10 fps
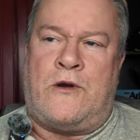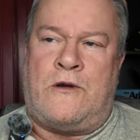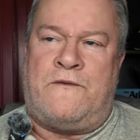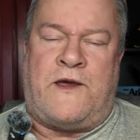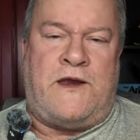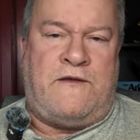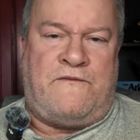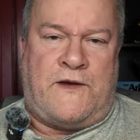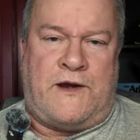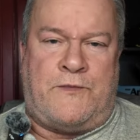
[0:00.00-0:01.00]
are
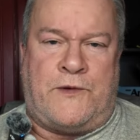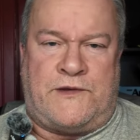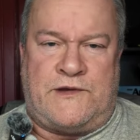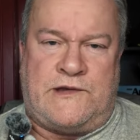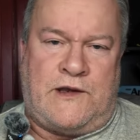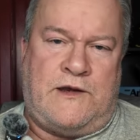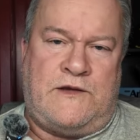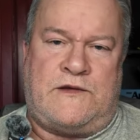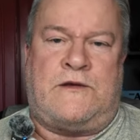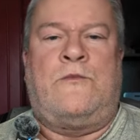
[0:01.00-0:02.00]
getting fed up with the
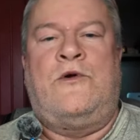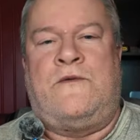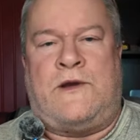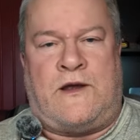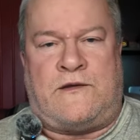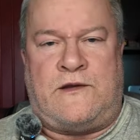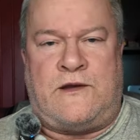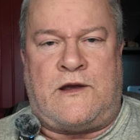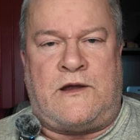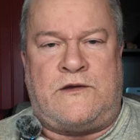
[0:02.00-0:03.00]
cities and they're moving out to
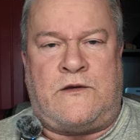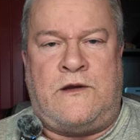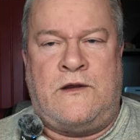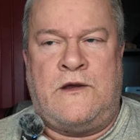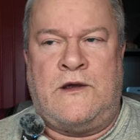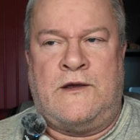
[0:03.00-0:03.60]
the country.